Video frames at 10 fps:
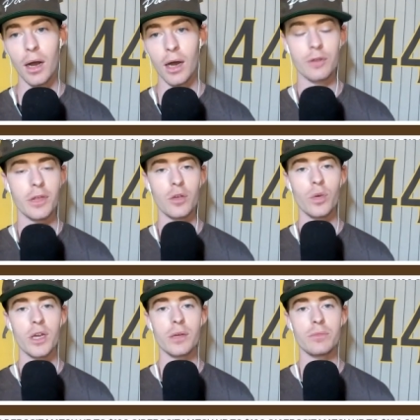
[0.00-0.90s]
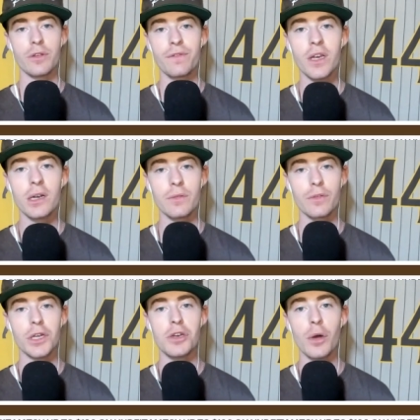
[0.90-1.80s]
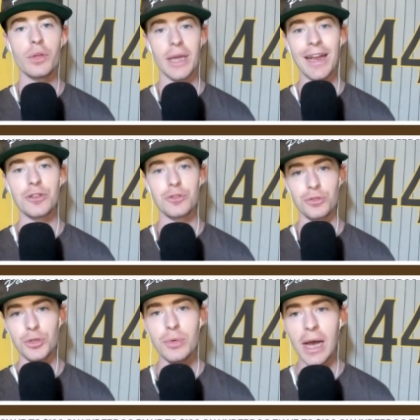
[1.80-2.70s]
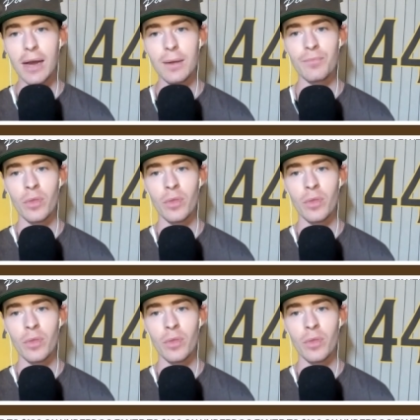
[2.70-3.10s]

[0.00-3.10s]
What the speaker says: I don't think we definitively know the answer to that,